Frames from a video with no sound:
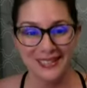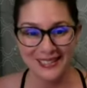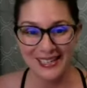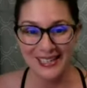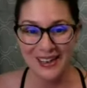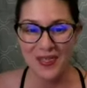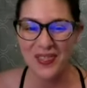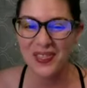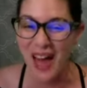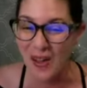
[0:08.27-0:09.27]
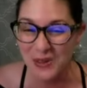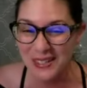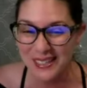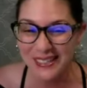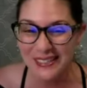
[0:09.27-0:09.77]

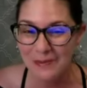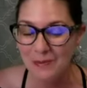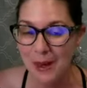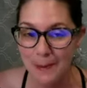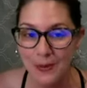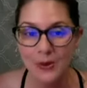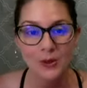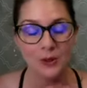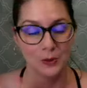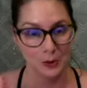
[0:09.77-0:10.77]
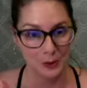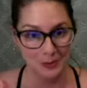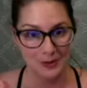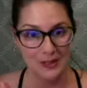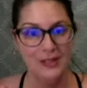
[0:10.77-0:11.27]
16,000 member
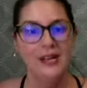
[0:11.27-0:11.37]
group.